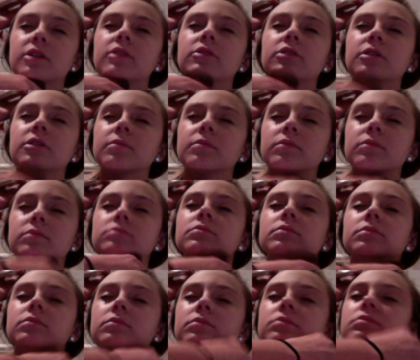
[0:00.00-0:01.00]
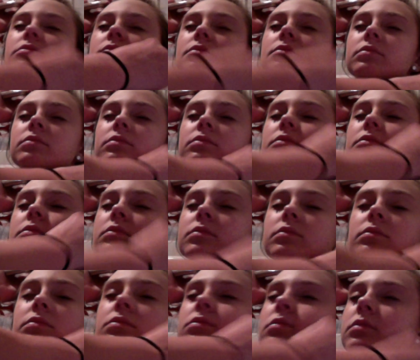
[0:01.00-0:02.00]
totally have a bunch of makeup on,
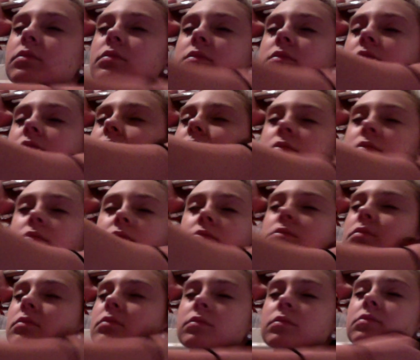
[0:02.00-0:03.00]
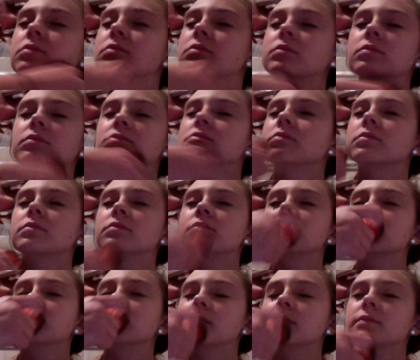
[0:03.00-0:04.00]
just like I'm doing. And you just want to put
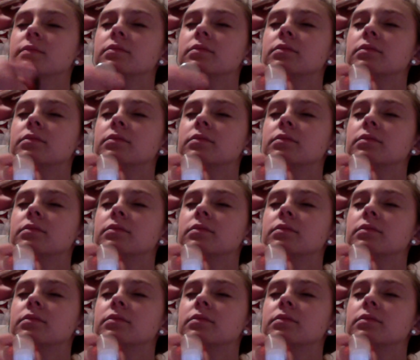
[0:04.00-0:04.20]
that all